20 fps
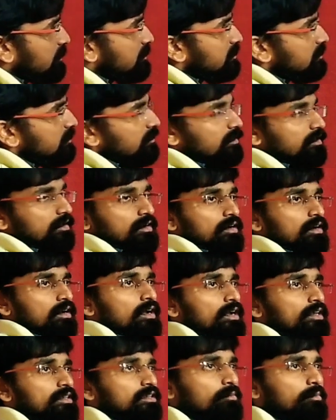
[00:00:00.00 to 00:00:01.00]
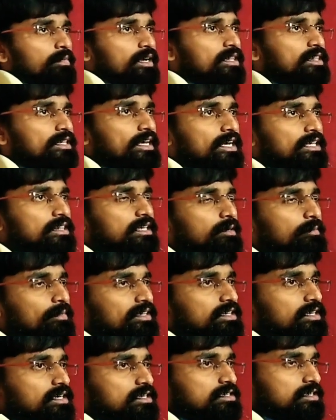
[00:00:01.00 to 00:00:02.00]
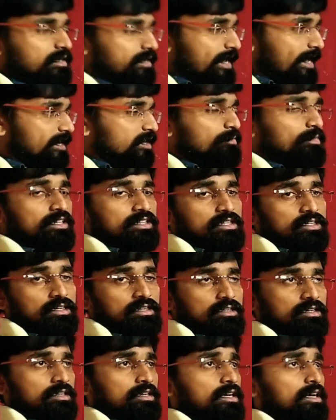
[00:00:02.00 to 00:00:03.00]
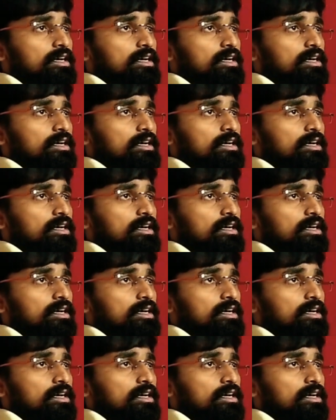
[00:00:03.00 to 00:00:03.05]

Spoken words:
is in the mean, there are three methods: direct method,